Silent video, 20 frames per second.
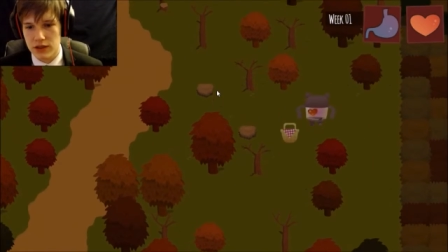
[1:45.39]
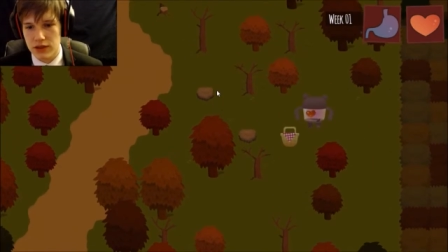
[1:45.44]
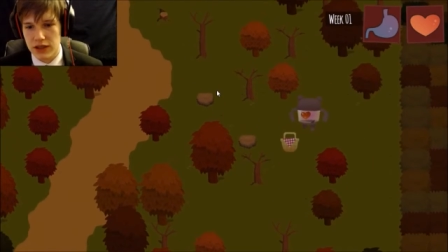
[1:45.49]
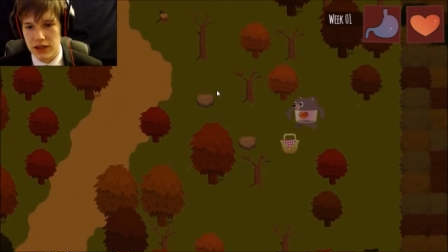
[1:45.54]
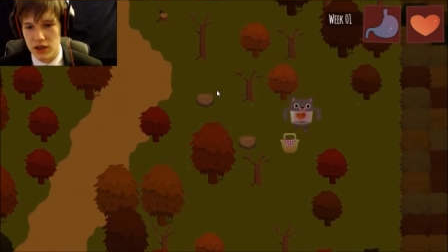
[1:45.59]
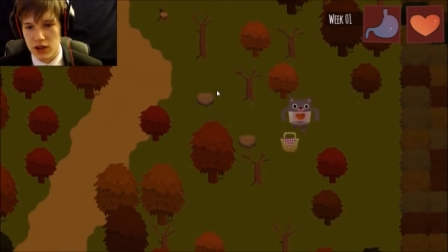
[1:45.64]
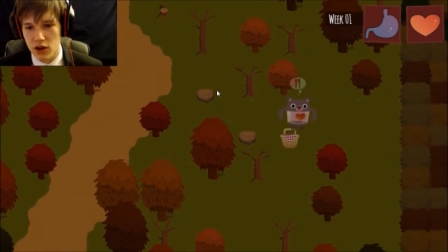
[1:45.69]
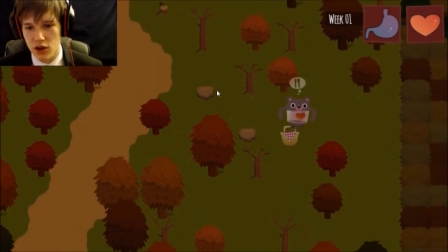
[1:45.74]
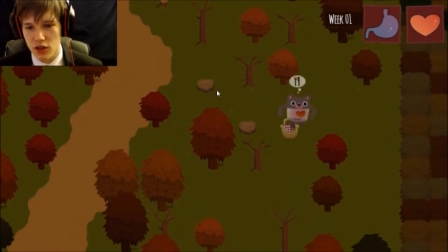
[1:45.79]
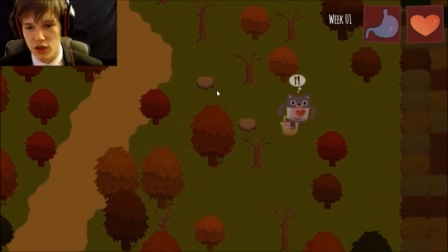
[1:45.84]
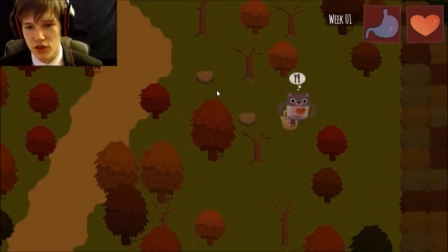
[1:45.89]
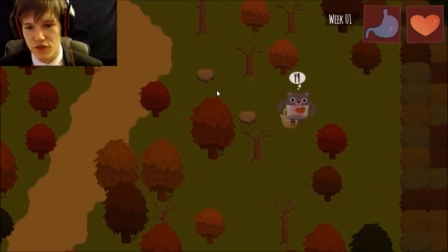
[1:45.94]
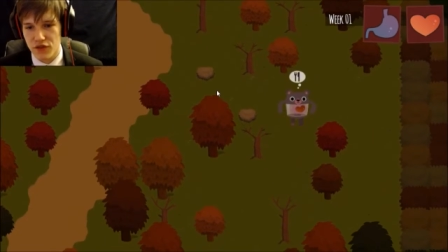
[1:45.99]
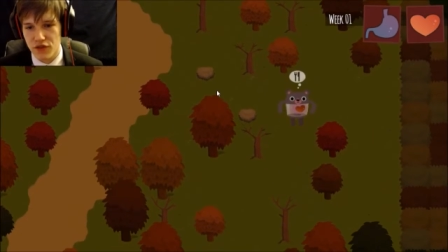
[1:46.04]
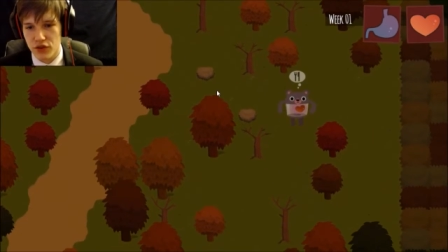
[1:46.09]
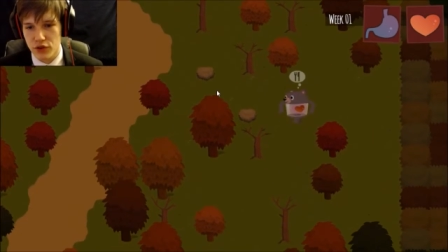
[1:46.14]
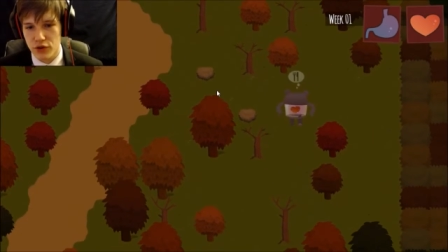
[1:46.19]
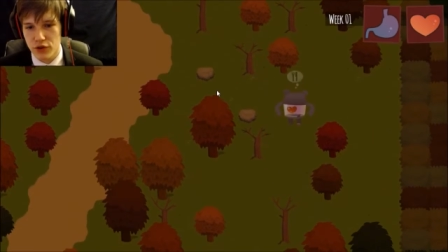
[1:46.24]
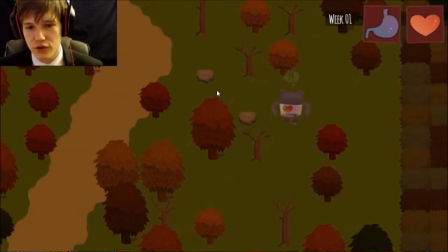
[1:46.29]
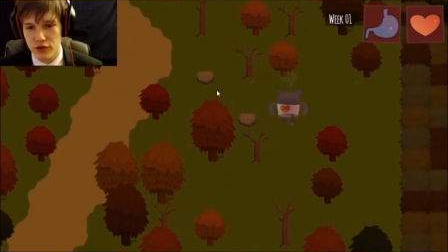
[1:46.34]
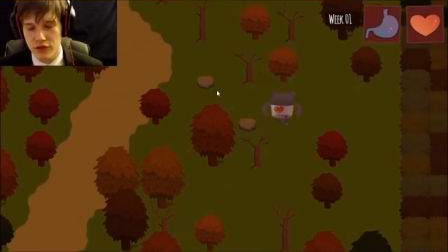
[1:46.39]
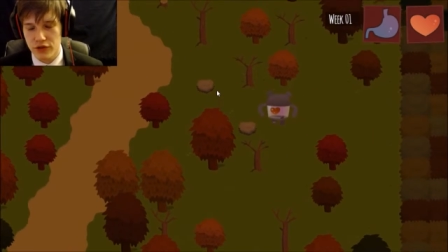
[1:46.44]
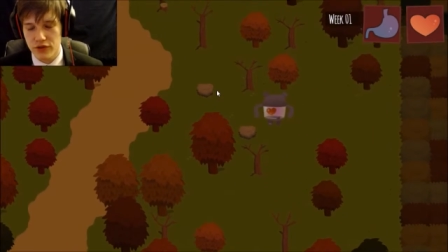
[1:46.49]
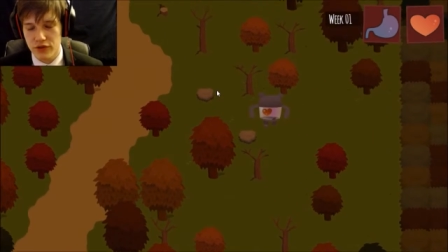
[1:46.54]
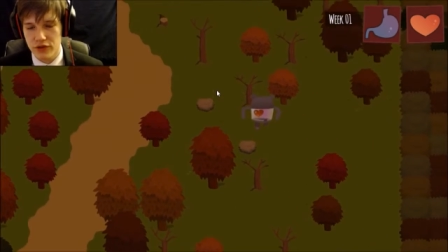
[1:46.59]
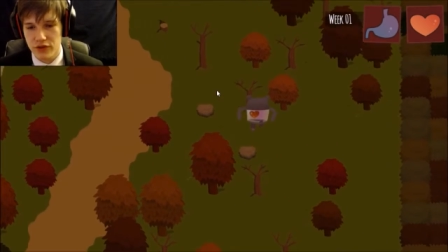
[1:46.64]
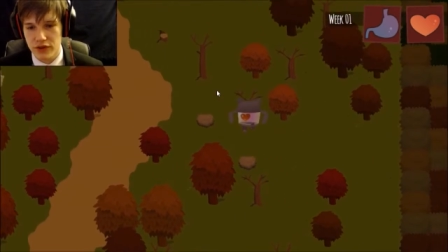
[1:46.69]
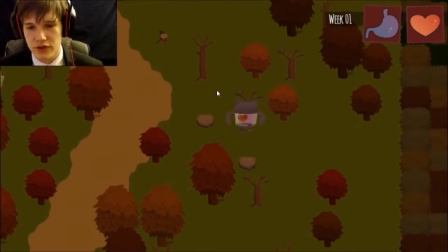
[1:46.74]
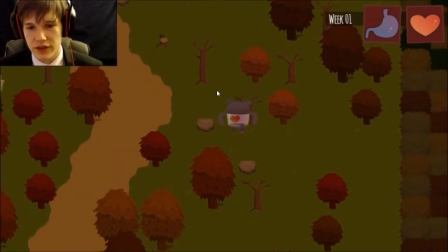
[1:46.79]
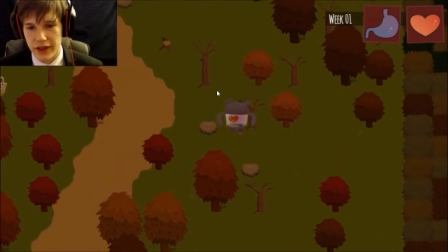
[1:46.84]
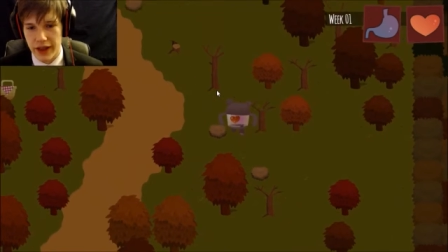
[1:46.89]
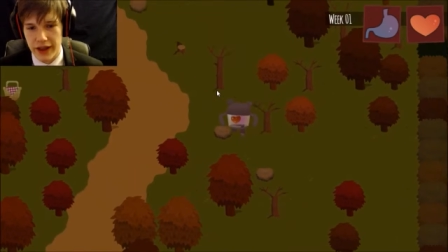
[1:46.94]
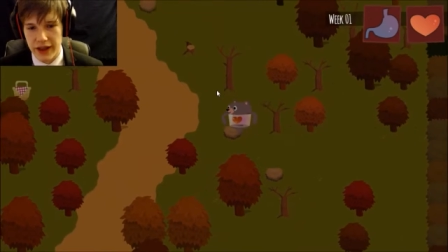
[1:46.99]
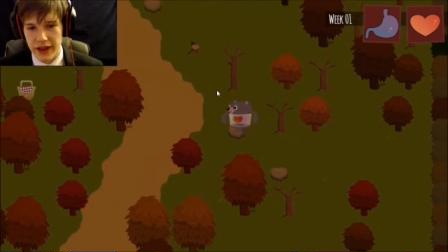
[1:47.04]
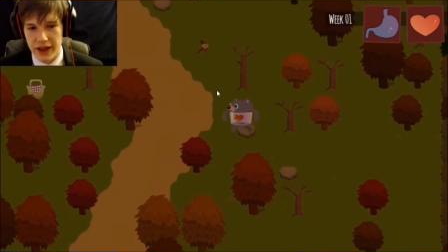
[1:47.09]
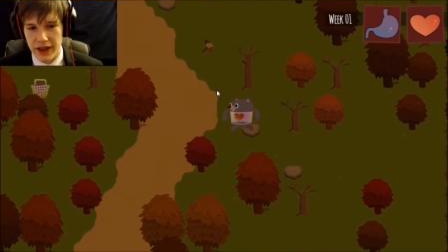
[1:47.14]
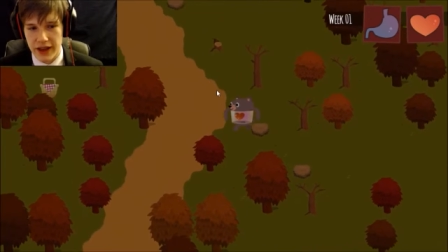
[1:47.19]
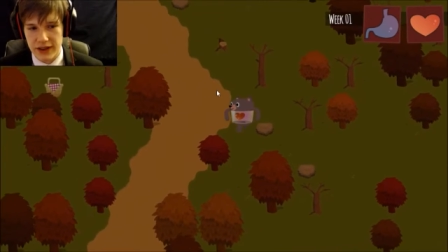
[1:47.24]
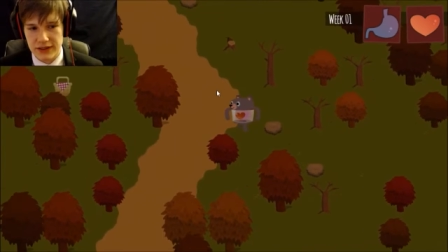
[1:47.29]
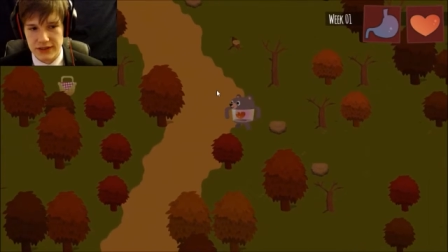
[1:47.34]
Eat all the food, I
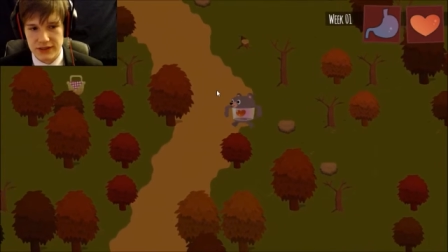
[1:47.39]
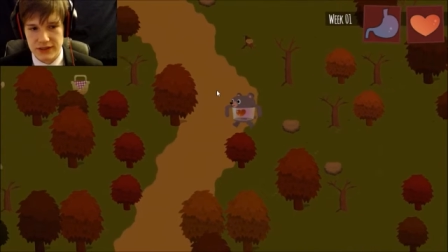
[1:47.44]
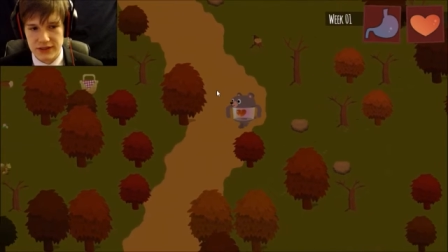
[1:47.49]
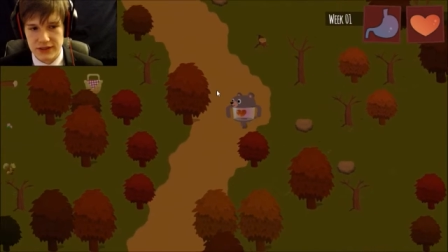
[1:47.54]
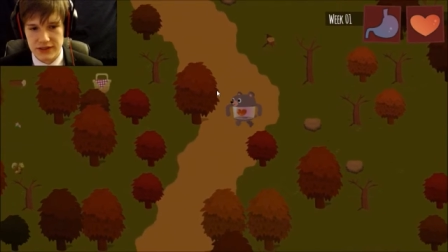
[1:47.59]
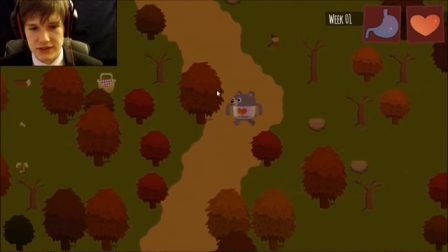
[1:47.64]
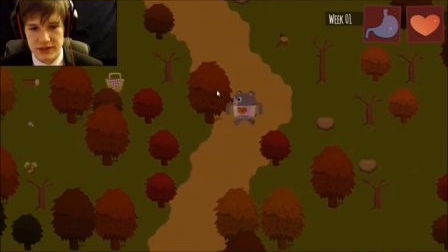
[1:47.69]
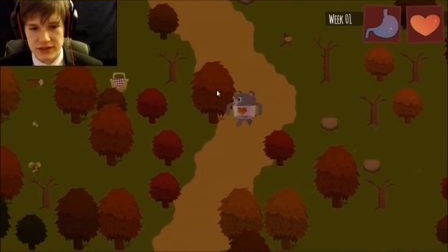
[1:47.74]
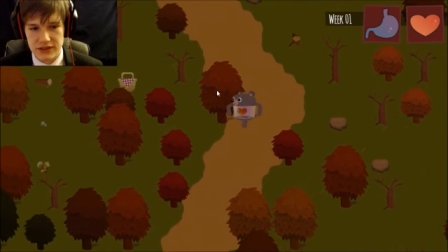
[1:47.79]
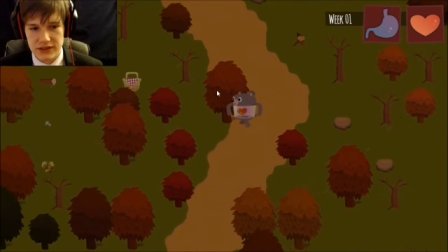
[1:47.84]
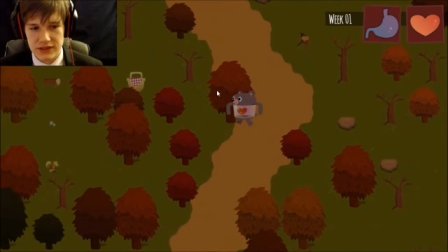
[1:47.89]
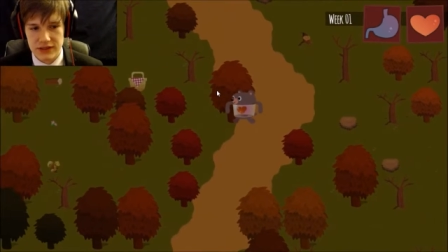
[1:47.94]
guess.